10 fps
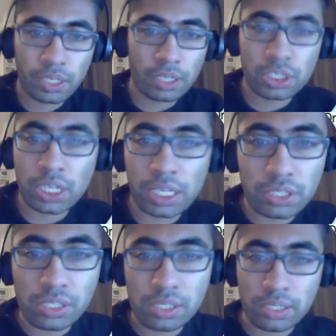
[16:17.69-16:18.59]

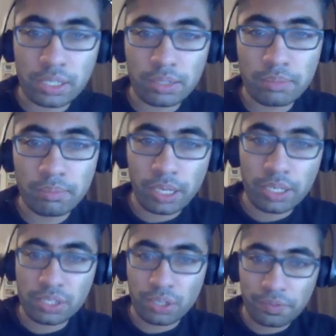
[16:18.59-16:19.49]
changes that my
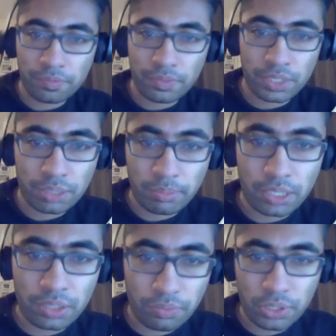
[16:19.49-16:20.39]
staff need to make
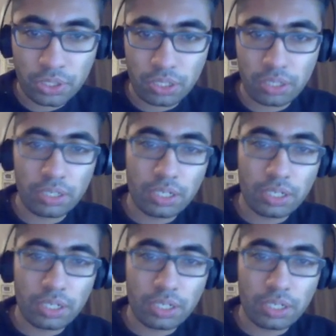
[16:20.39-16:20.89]
to the return,